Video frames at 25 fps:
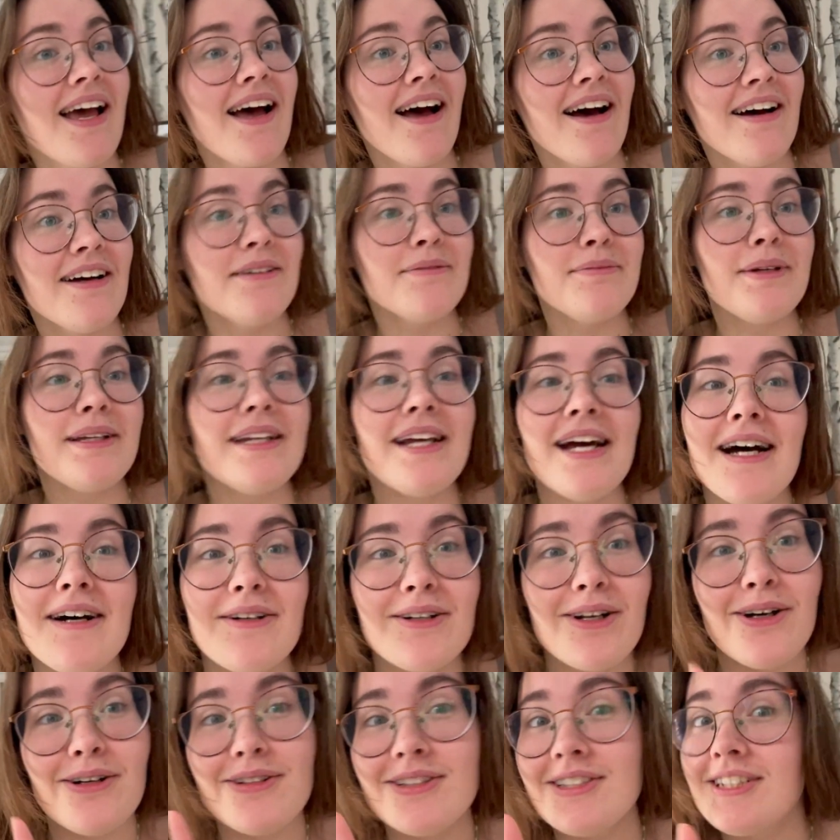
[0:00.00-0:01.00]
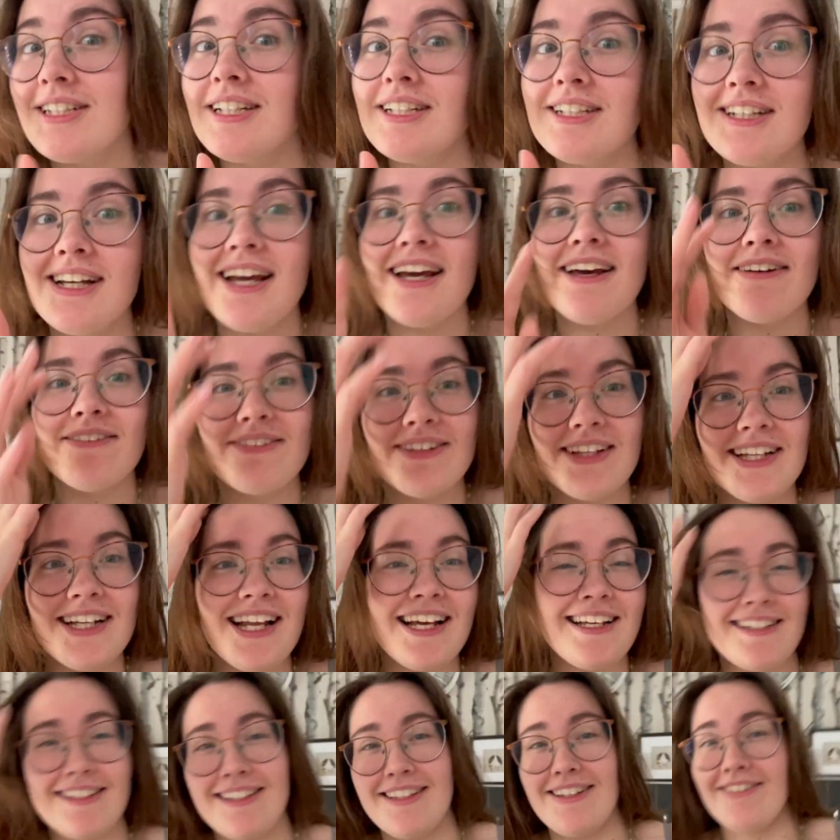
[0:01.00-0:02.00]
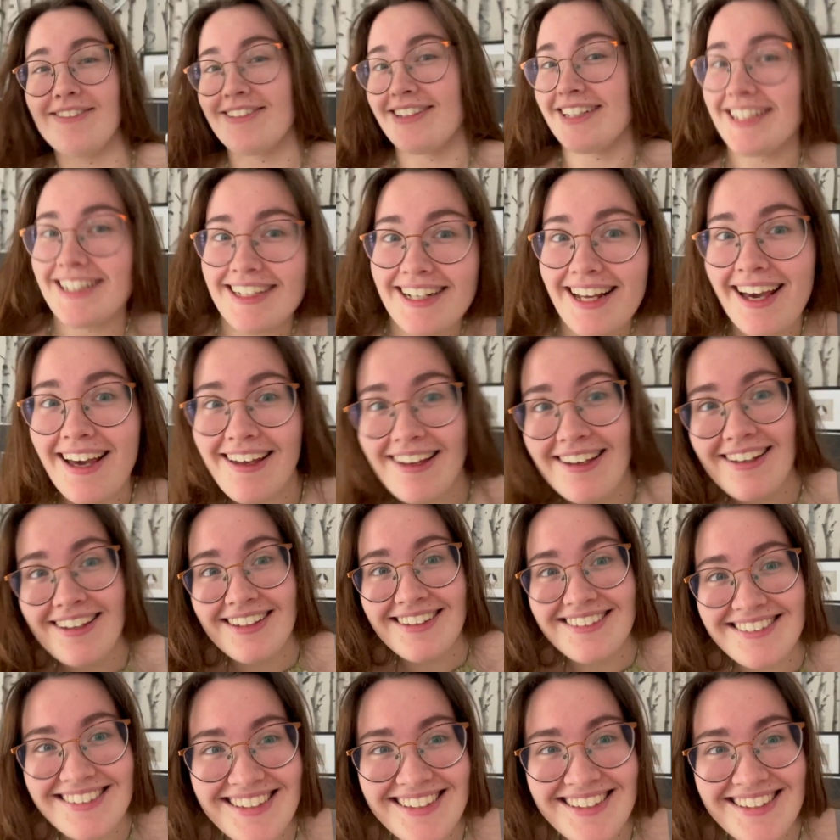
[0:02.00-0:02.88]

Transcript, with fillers: I've been held hostage here for the last three days.